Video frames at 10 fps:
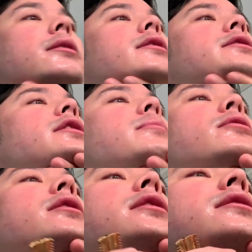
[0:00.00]
Thursday
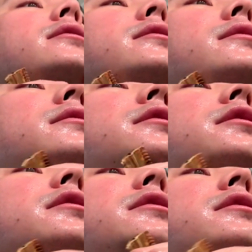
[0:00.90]
morning
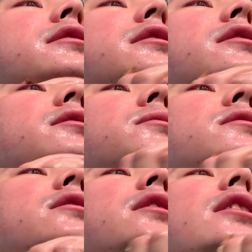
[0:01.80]
senior Sunday school
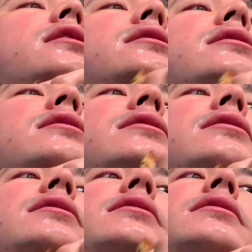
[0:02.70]
class.
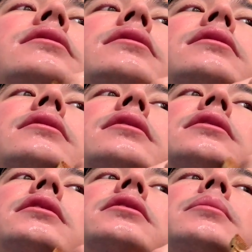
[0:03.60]
I
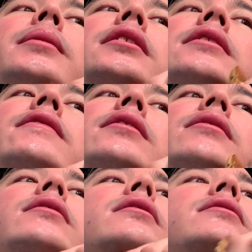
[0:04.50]
teach about every
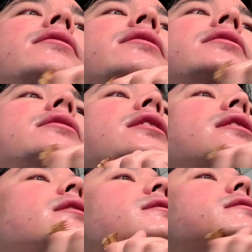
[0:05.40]
third Thursday